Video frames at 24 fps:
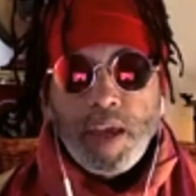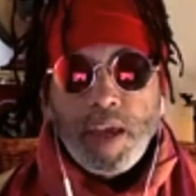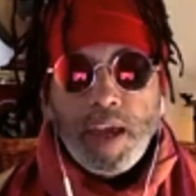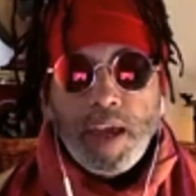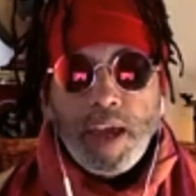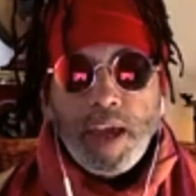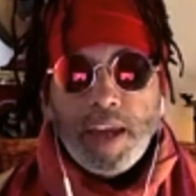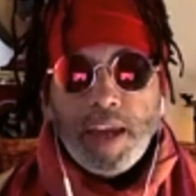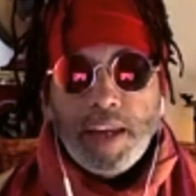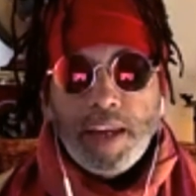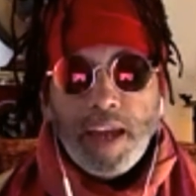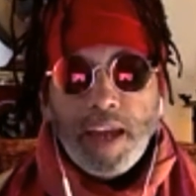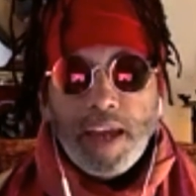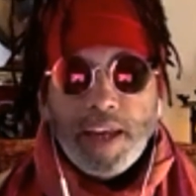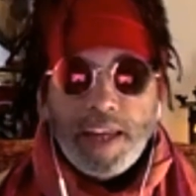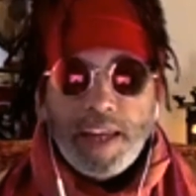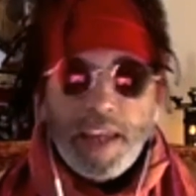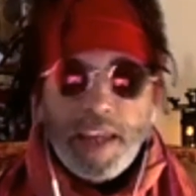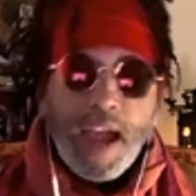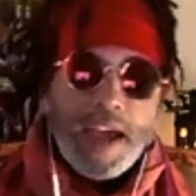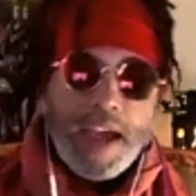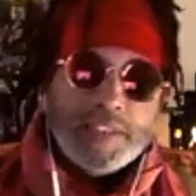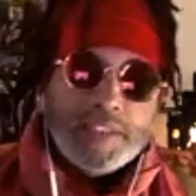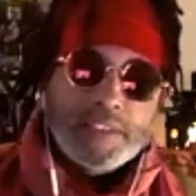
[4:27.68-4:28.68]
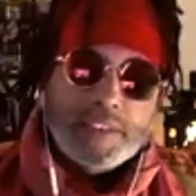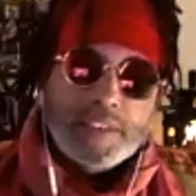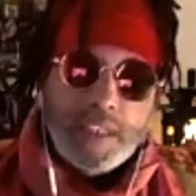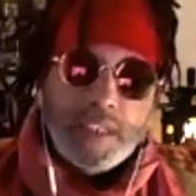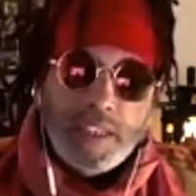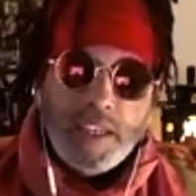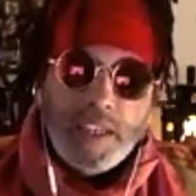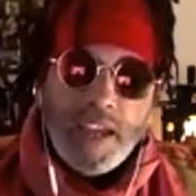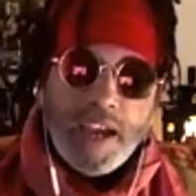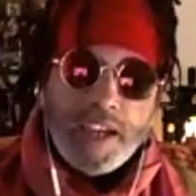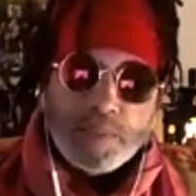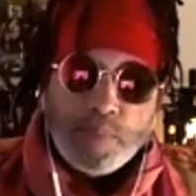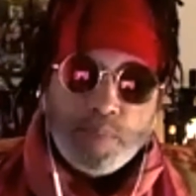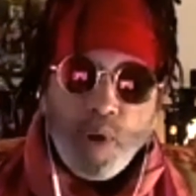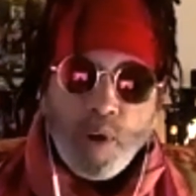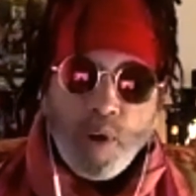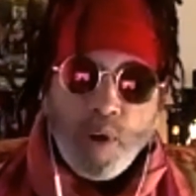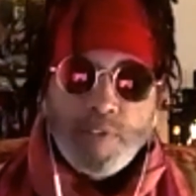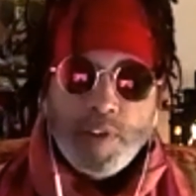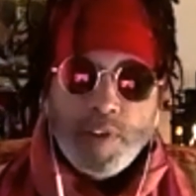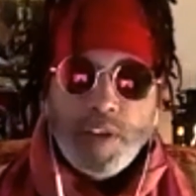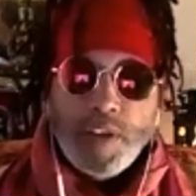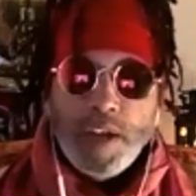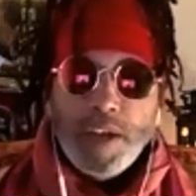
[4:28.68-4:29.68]
and he asked
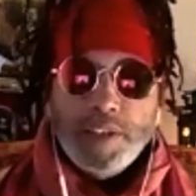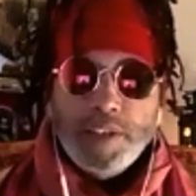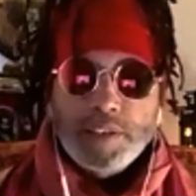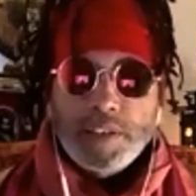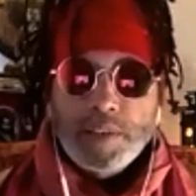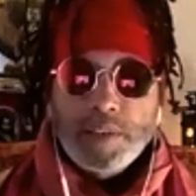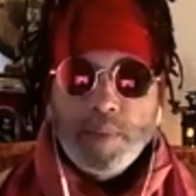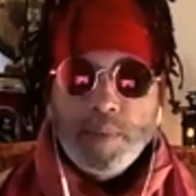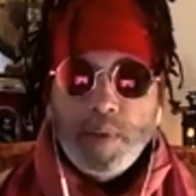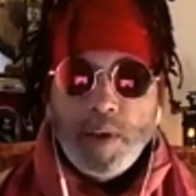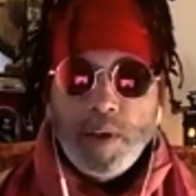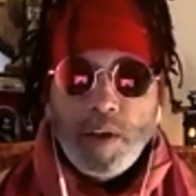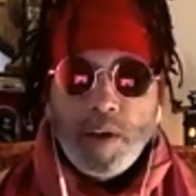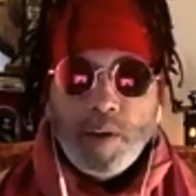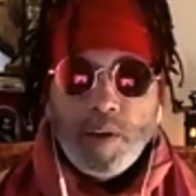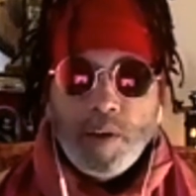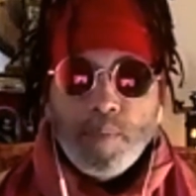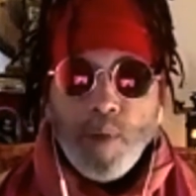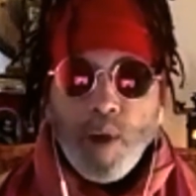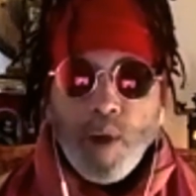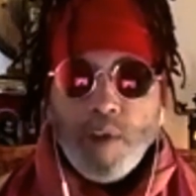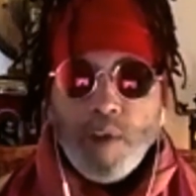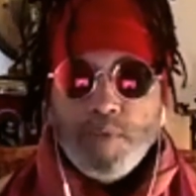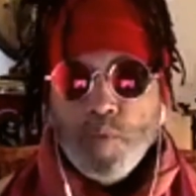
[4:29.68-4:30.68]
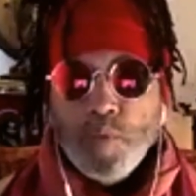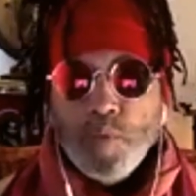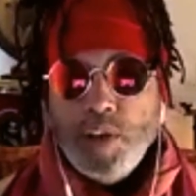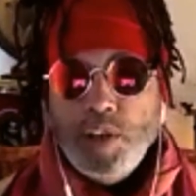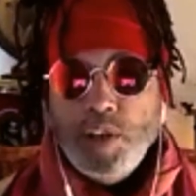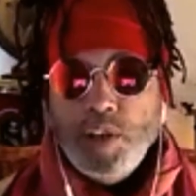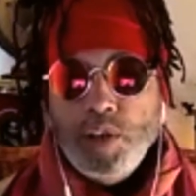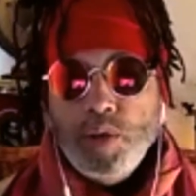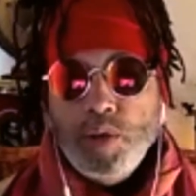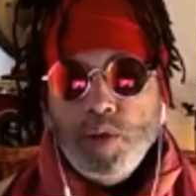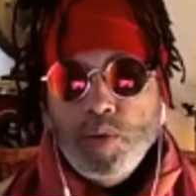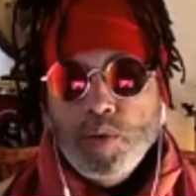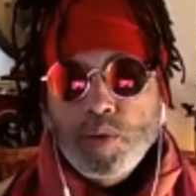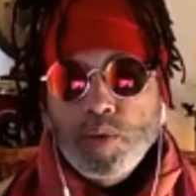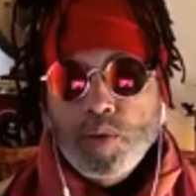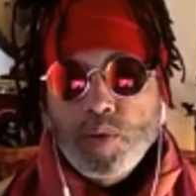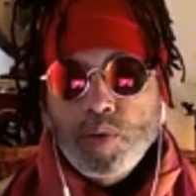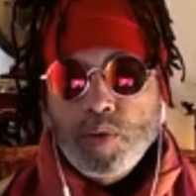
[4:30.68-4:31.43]
Marvin Gaye. He said, Marvin, what are you